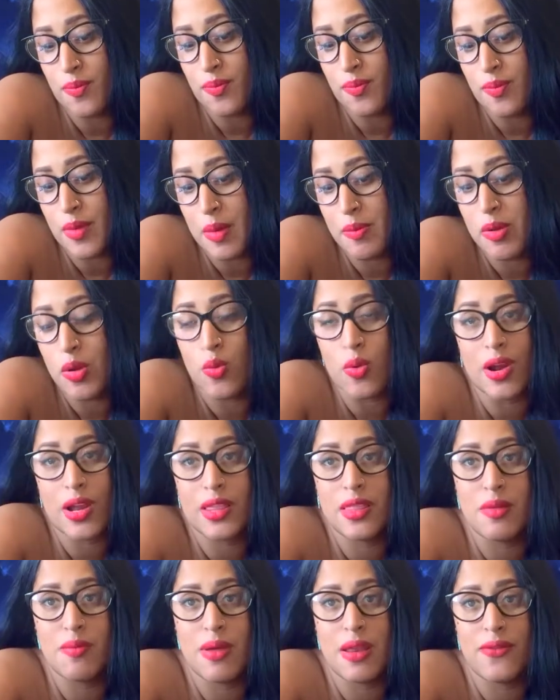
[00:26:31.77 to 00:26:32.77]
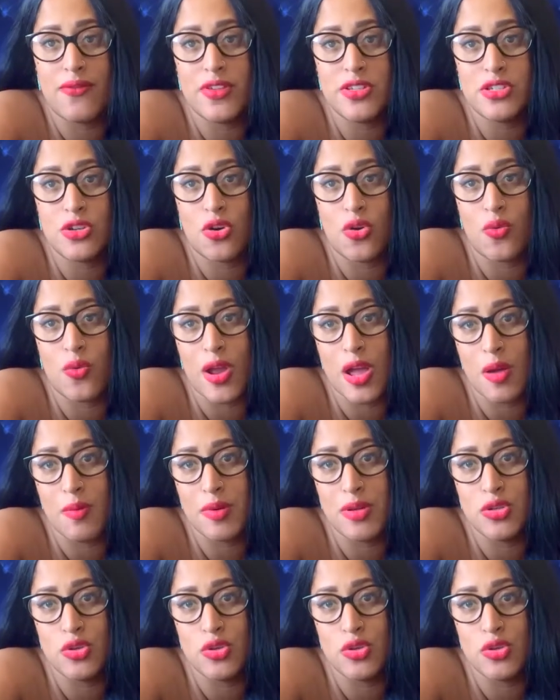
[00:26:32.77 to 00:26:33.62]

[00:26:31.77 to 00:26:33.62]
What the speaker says: maybe you work in the metaphysical realm and